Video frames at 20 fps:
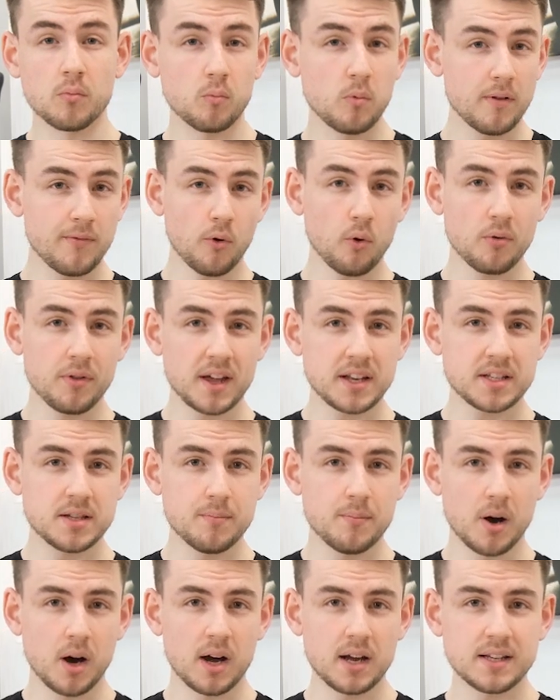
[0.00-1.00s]
with all that
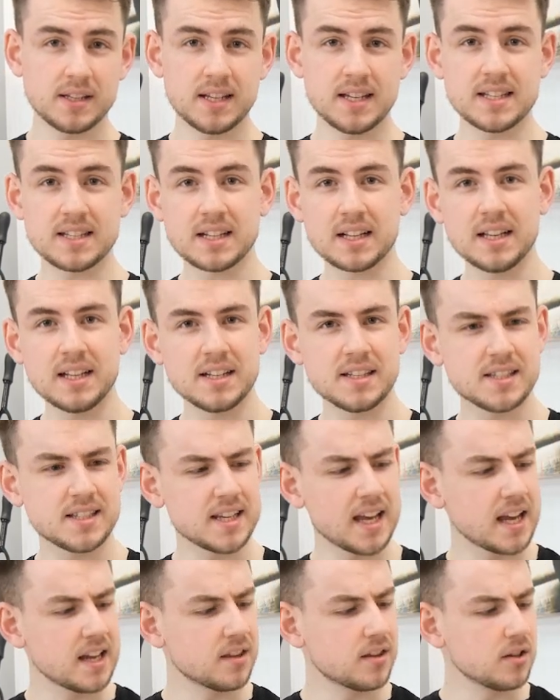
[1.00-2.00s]
in mind, it's clear to
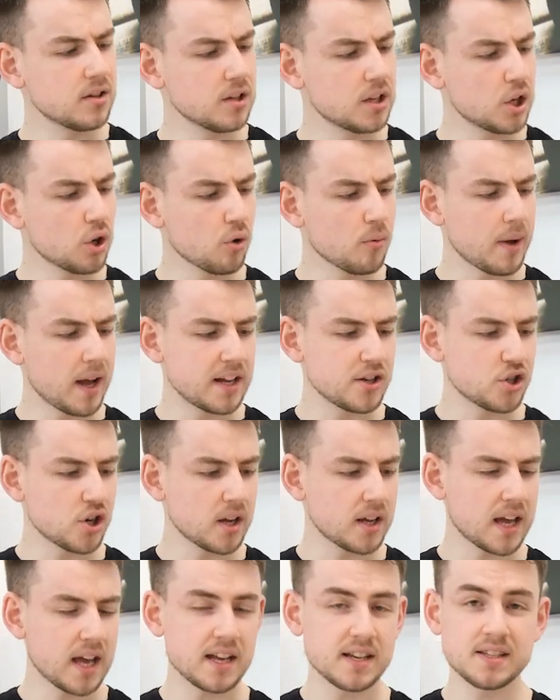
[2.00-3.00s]
say that the Hurom
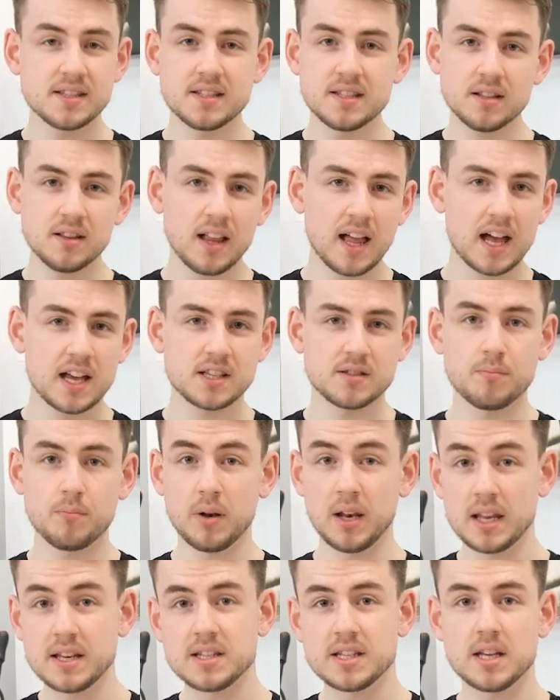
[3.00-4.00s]
H-AA still has
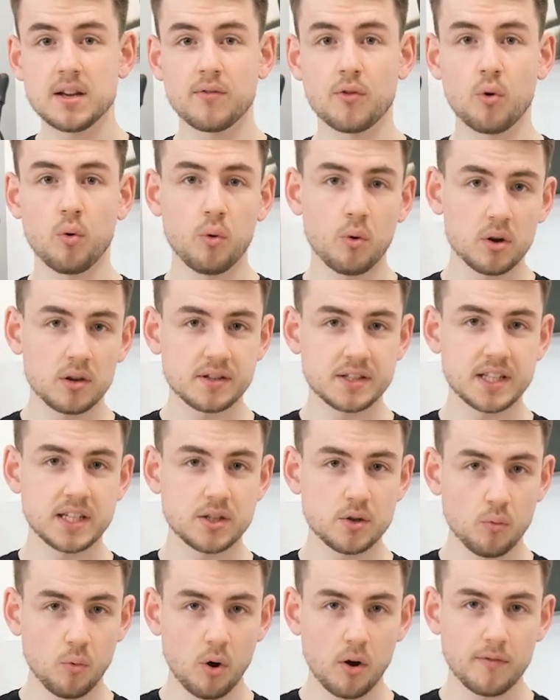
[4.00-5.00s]
plenty of quality
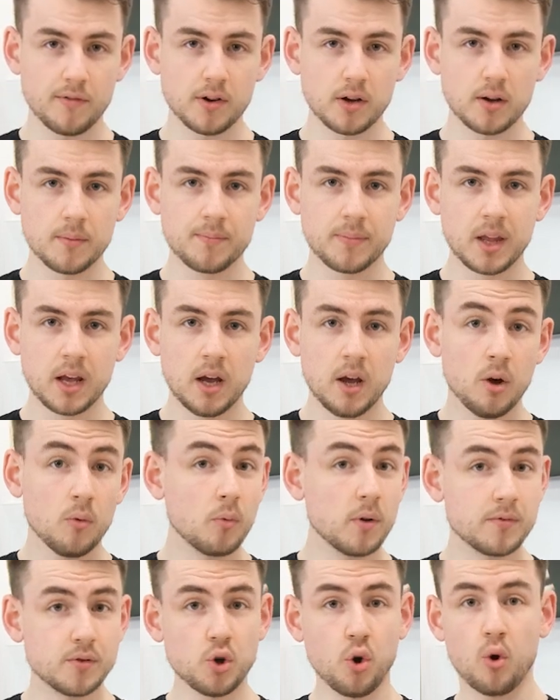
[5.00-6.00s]
to offer,
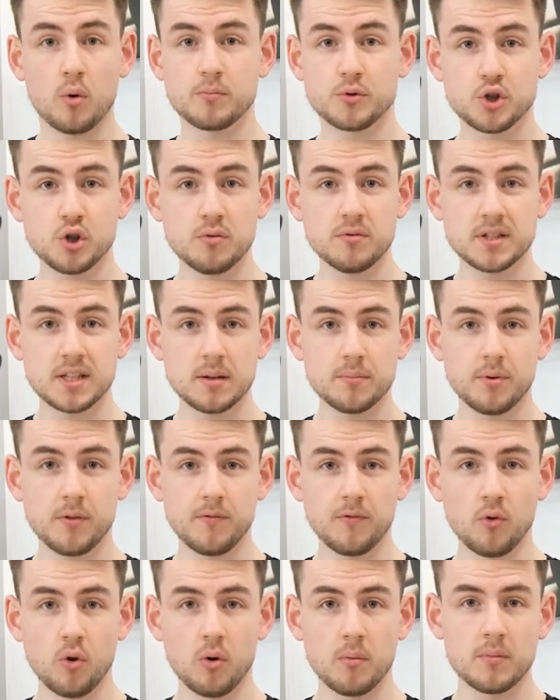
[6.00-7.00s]
with top juicing
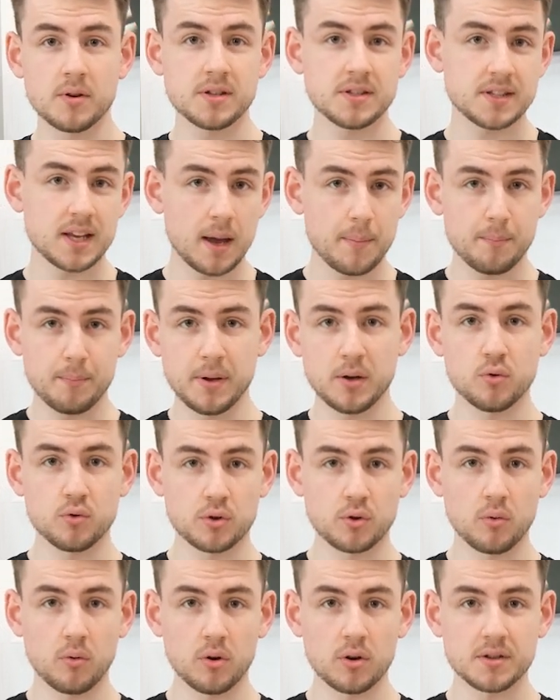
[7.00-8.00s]
performance and
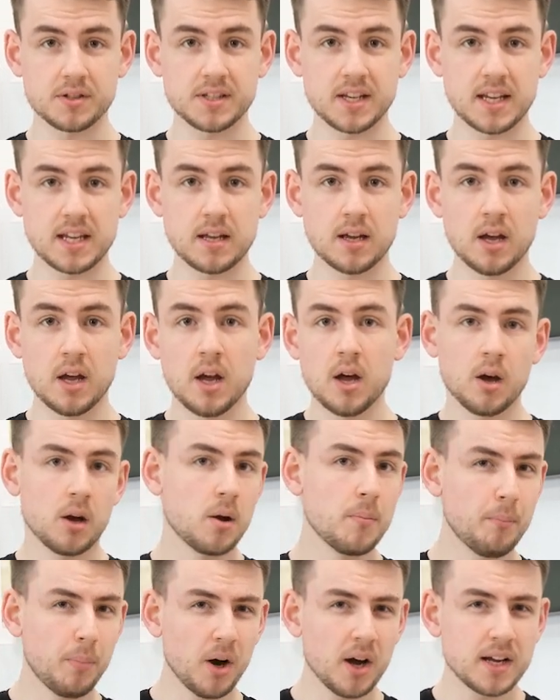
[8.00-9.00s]
build quality,
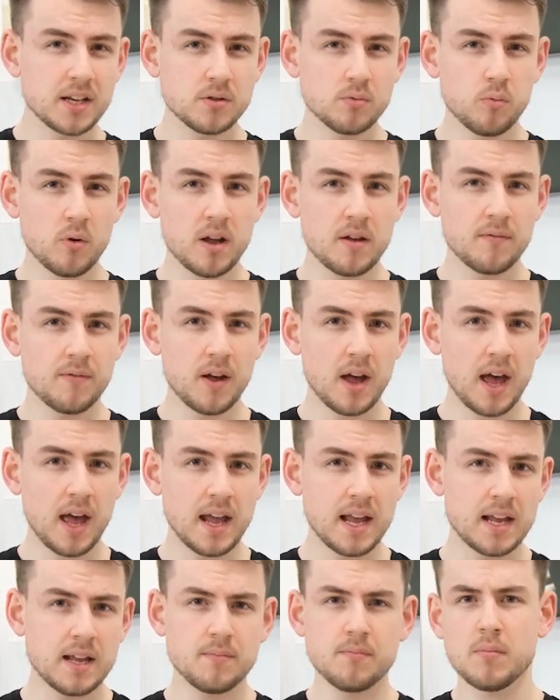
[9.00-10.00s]
combined with
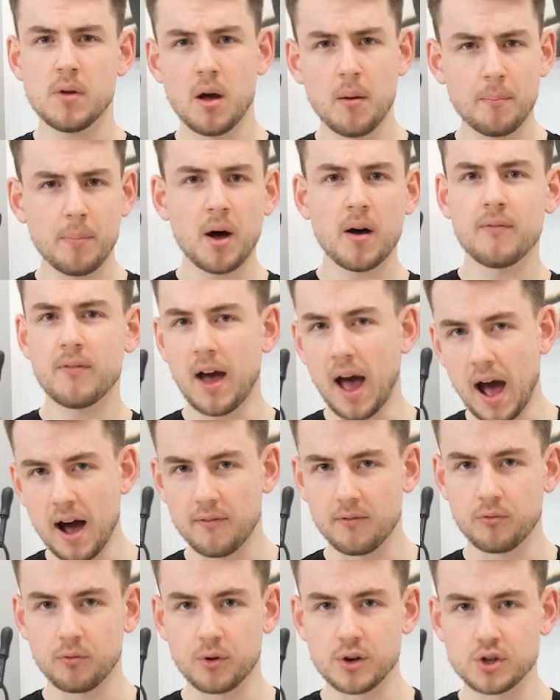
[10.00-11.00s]
a above
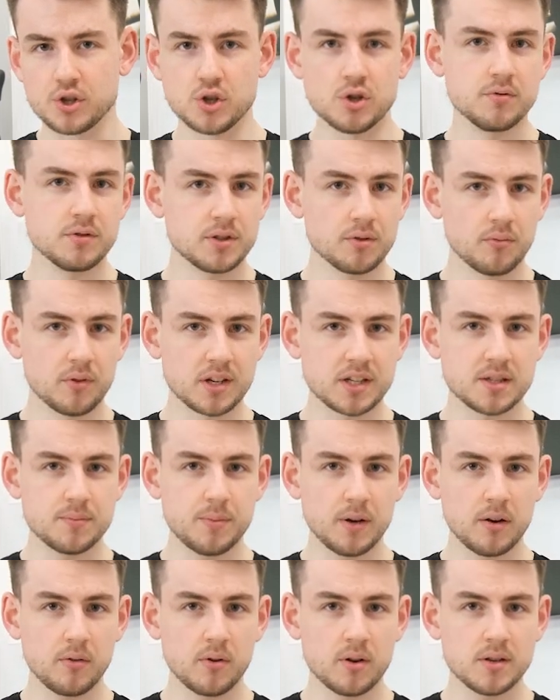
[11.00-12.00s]
average user
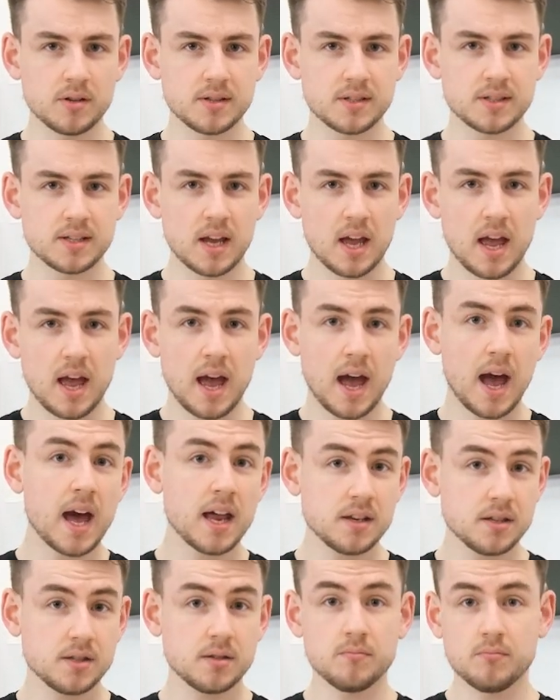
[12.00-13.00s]
experience
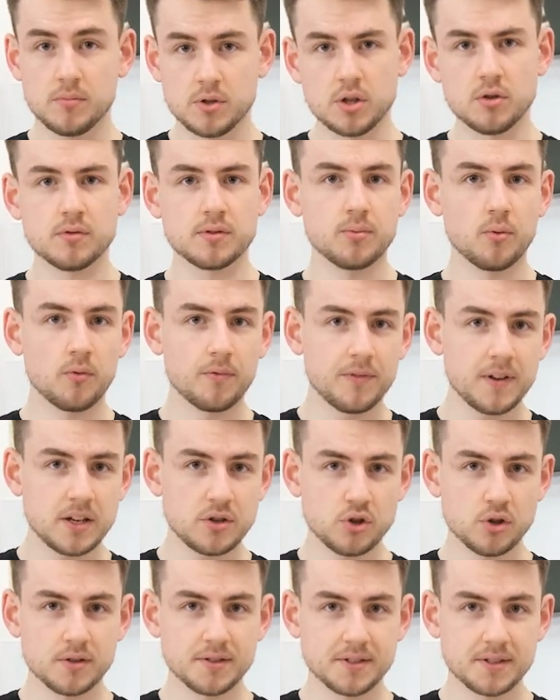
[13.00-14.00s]
and some useful
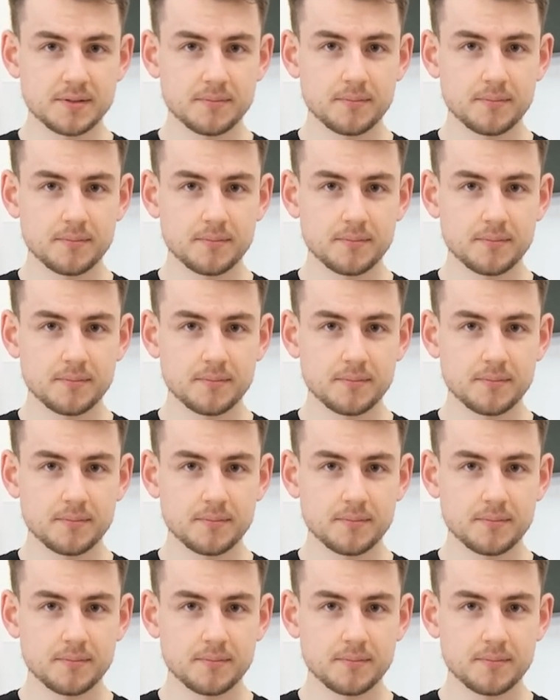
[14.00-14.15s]
features.